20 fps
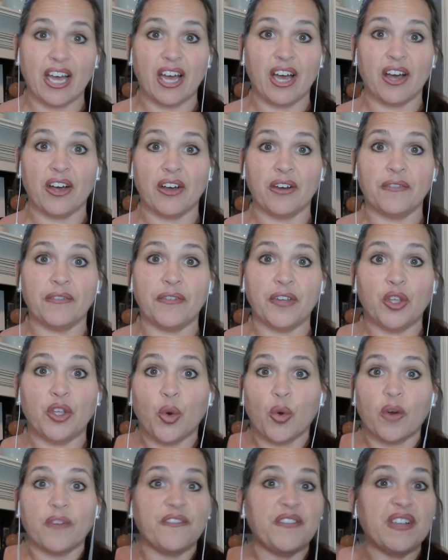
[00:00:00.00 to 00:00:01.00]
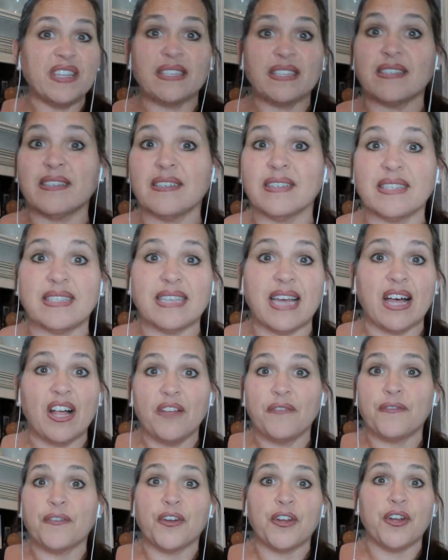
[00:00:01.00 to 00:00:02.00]
of your physical
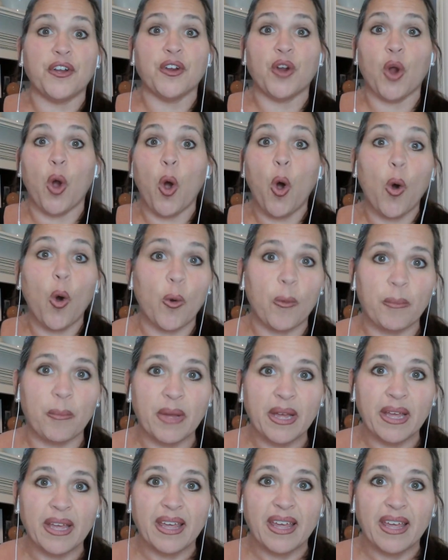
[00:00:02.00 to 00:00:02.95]
self or your home